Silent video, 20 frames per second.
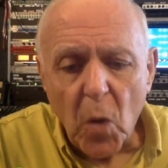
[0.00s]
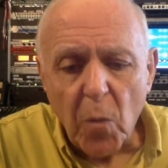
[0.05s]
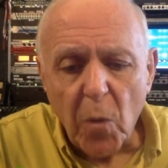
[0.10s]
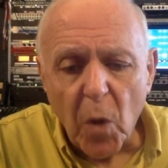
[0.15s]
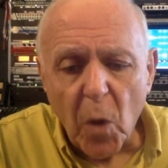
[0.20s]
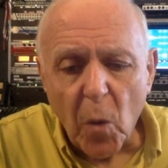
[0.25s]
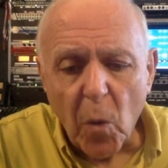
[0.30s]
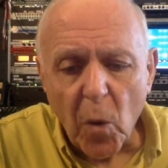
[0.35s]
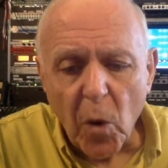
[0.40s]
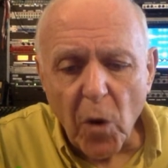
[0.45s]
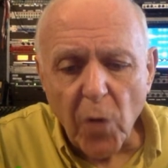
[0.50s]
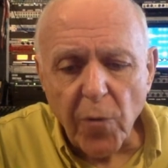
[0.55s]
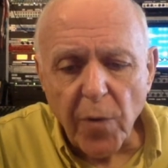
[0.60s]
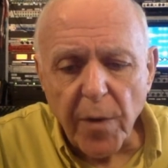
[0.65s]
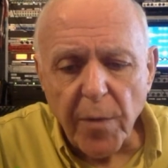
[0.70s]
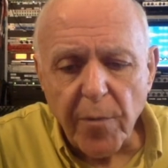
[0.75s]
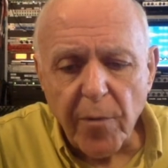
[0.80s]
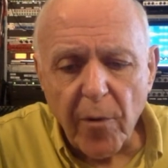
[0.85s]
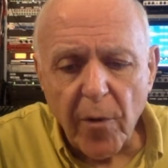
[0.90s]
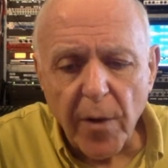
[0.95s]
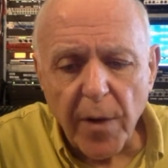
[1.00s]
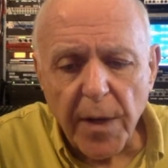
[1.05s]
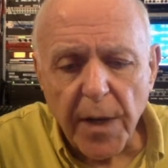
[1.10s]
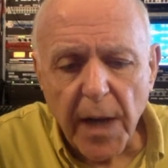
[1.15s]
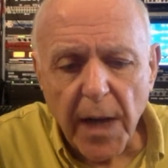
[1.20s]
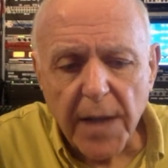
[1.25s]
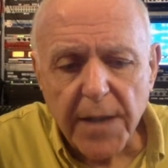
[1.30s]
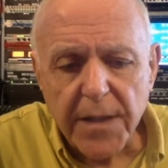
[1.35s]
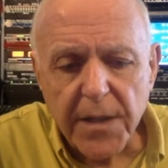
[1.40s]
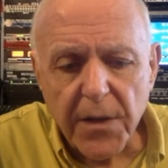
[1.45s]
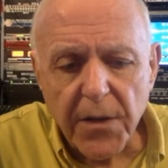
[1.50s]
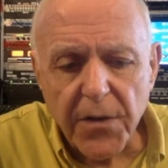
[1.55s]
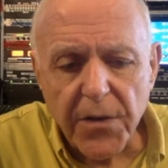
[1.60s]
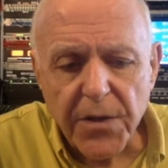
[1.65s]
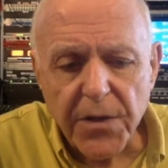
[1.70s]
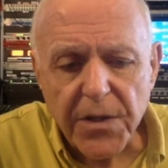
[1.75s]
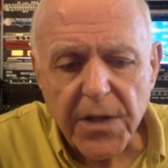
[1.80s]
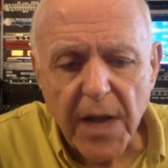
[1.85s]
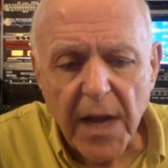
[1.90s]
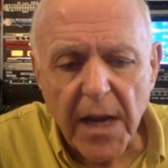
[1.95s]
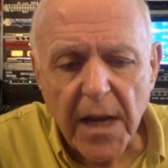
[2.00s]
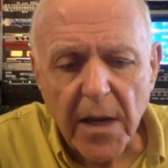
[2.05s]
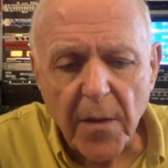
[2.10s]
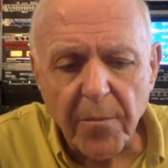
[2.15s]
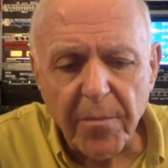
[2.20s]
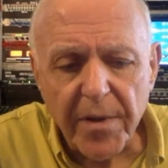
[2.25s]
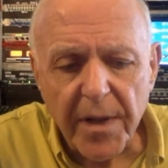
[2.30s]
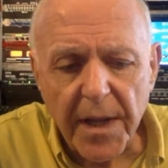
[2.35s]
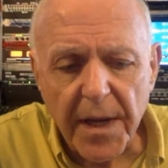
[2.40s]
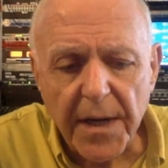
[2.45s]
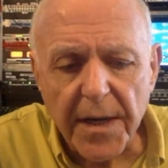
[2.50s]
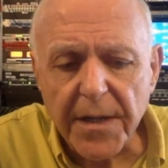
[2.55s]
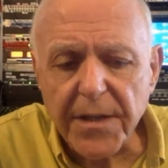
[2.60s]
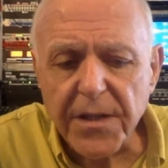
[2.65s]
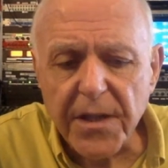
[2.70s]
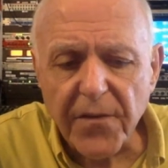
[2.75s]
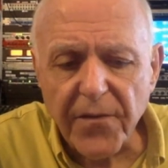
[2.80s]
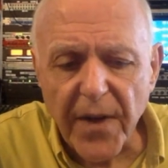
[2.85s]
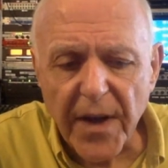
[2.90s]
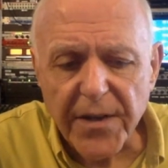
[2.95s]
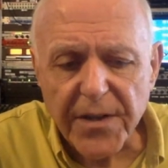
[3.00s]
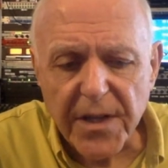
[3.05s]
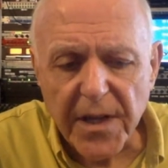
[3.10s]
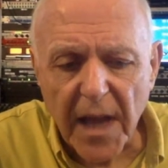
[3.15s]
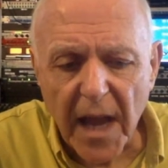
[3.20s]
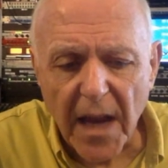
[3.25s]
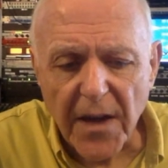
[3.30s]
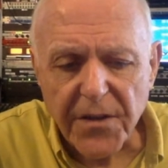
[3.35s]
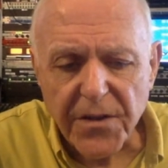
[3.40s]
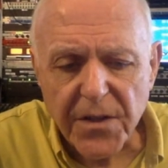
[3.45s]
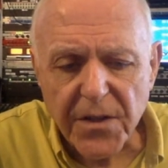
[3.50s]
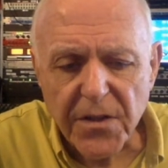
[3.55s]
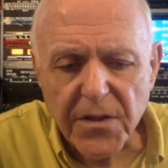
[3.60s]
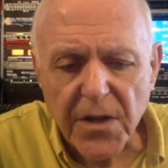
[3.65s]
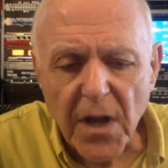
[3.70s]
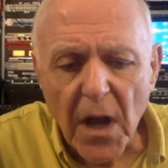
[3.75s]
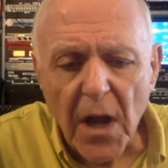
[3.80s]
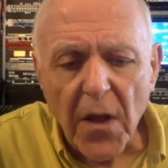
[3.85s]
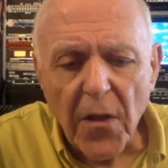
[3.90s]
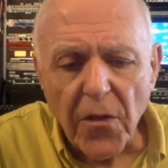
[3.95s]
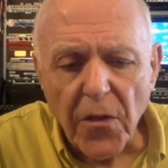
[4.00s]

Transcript: but weren't reported until the state completed its investigations.